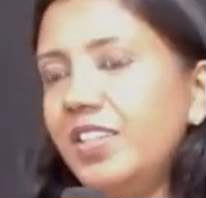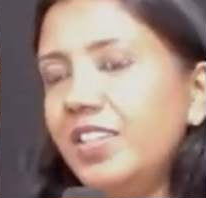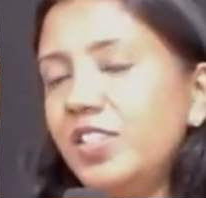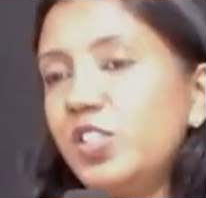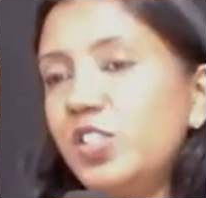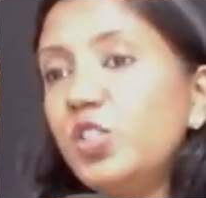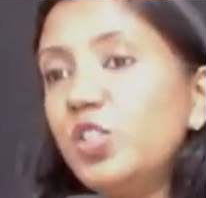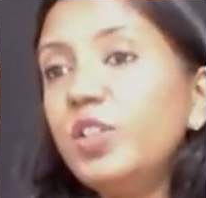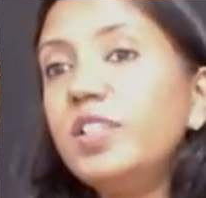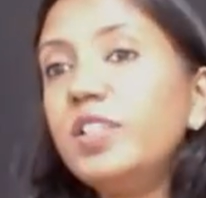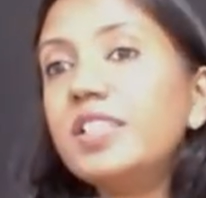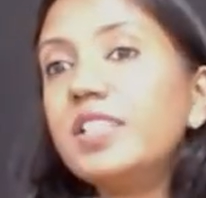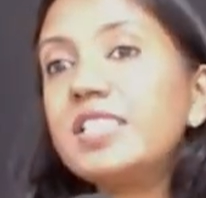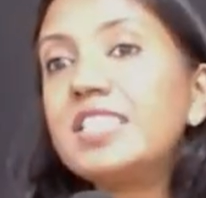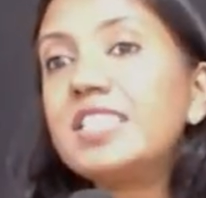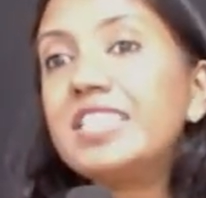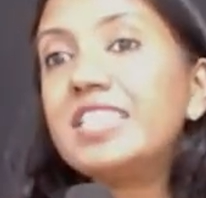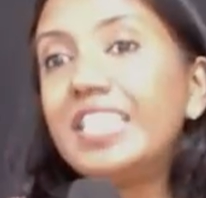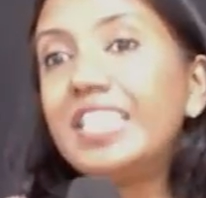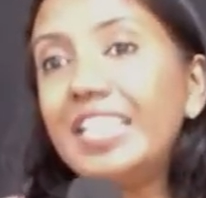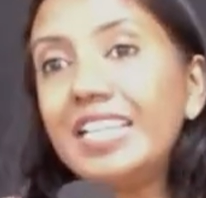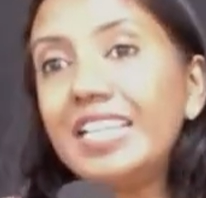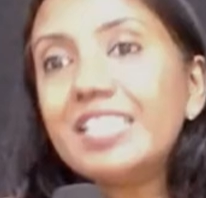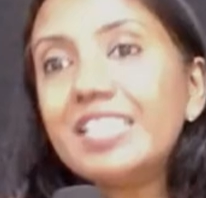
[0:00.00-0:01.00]
So,
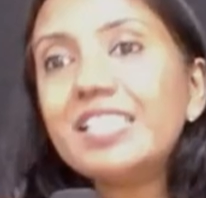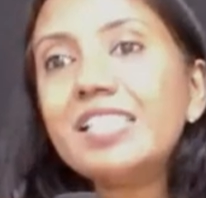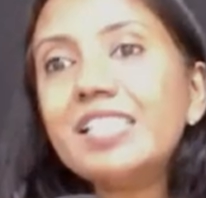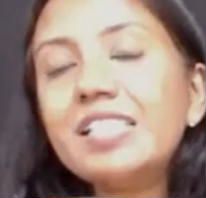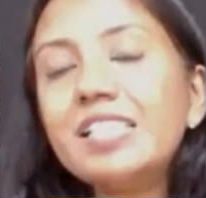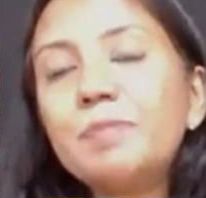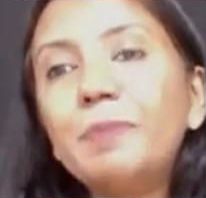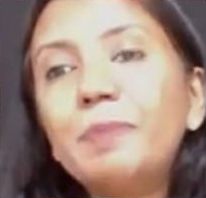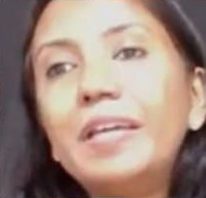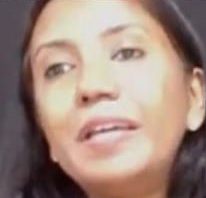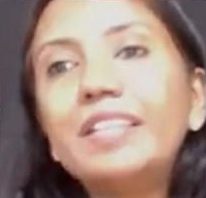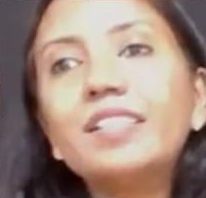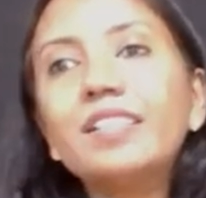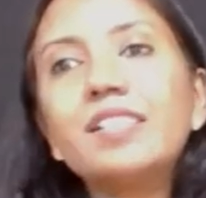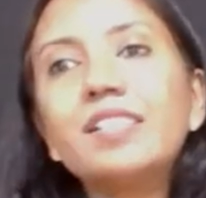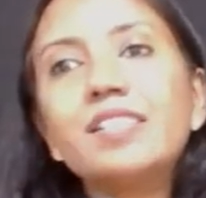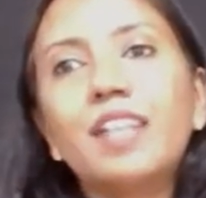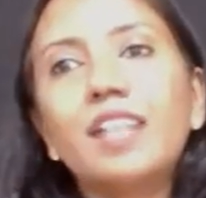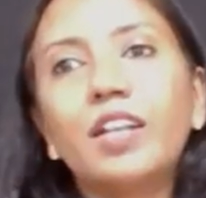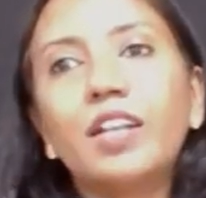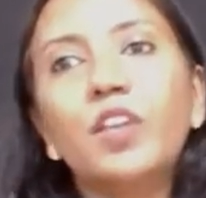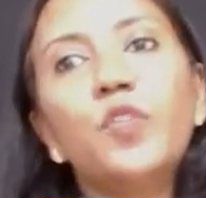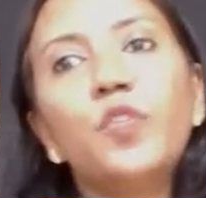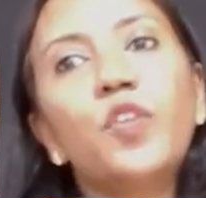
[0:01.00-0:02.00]
Jesus, being the
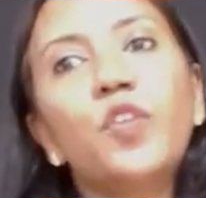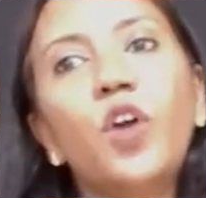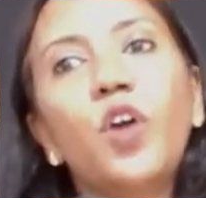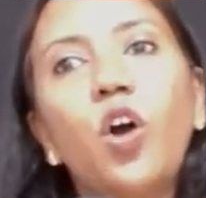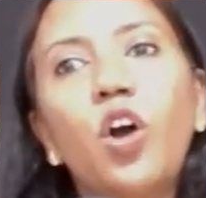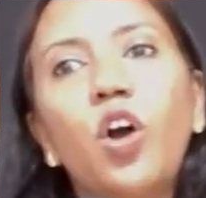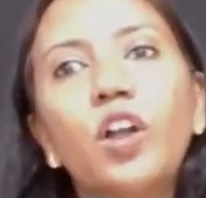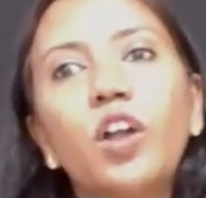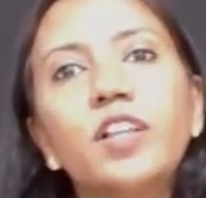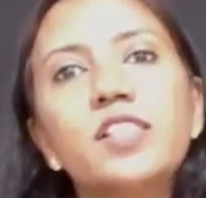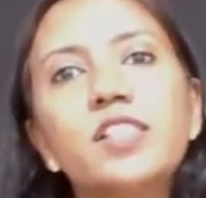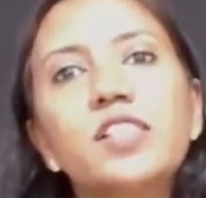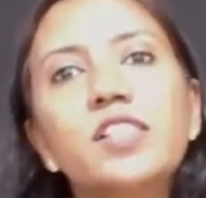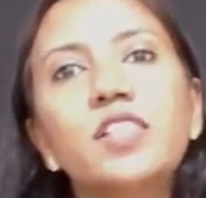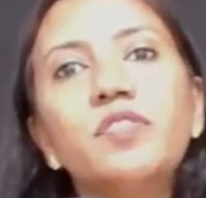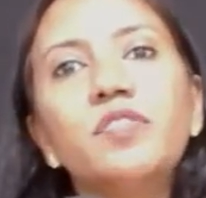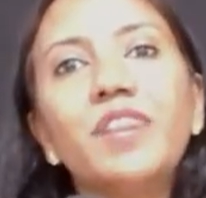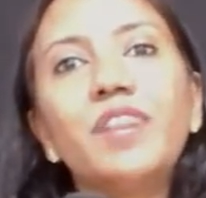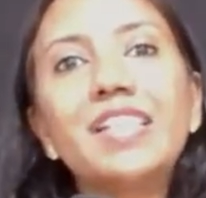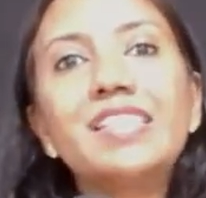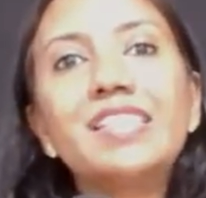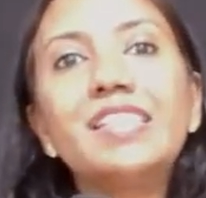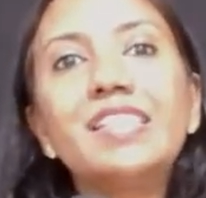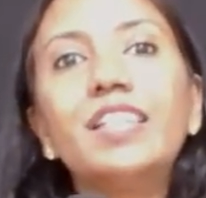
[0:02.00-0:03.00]
Son of God, is
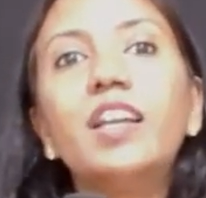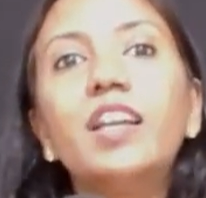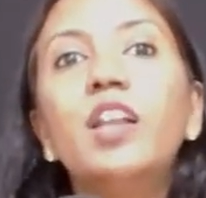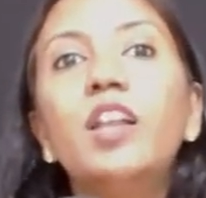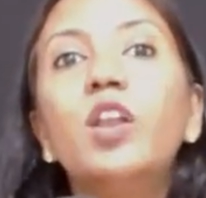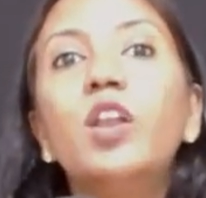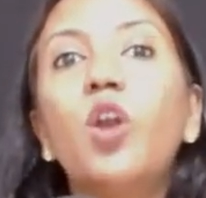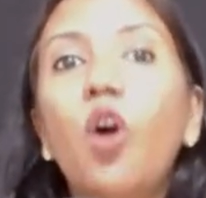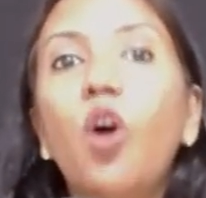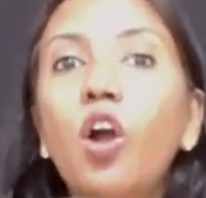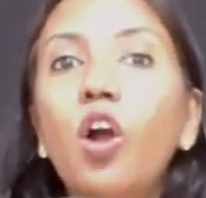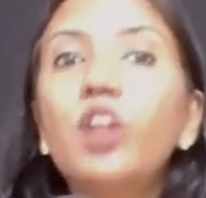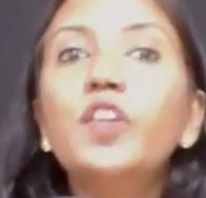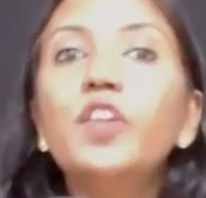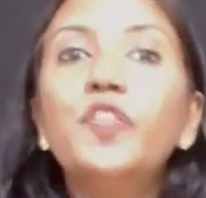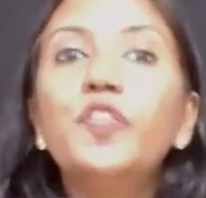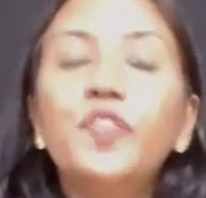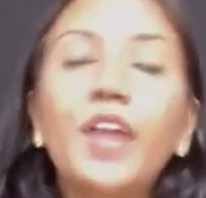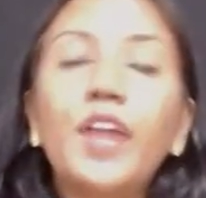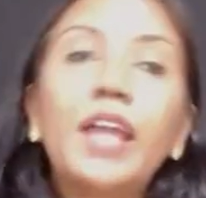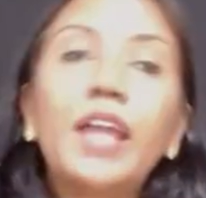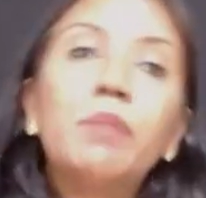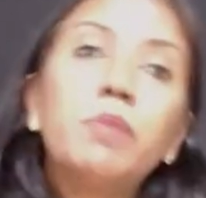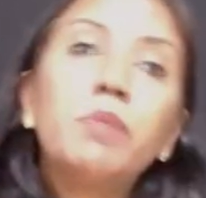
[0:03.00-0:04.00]
investing a lot of
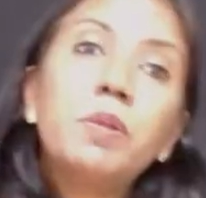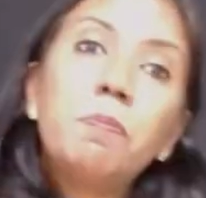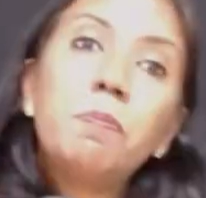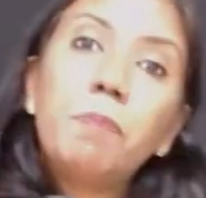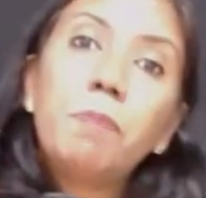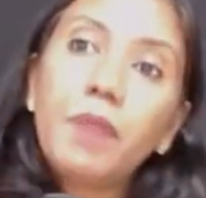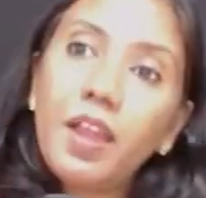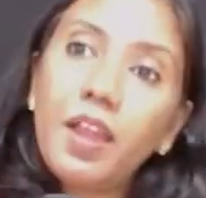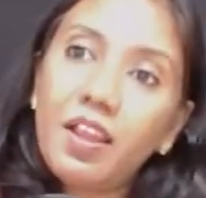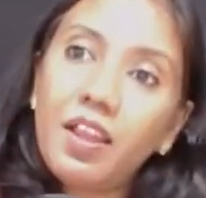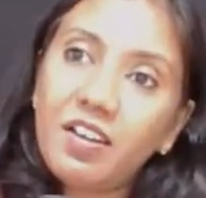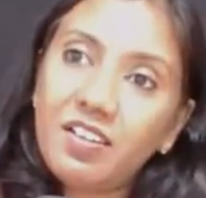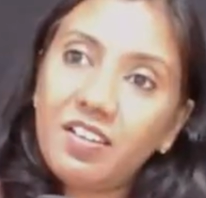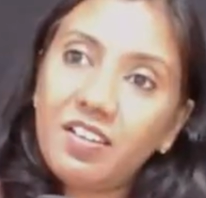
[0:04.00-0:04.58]
time in prayer.